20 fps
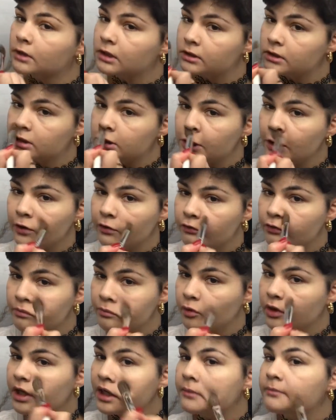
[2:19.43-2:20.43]
So
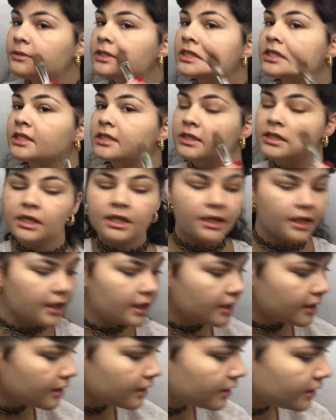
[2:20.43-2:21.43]
from what I'm
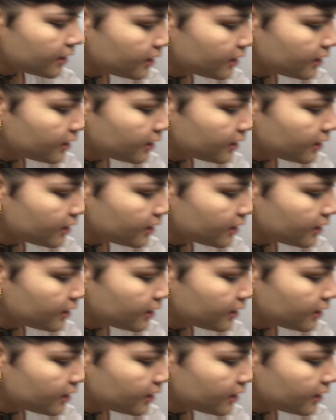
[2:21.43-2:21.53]
seeing,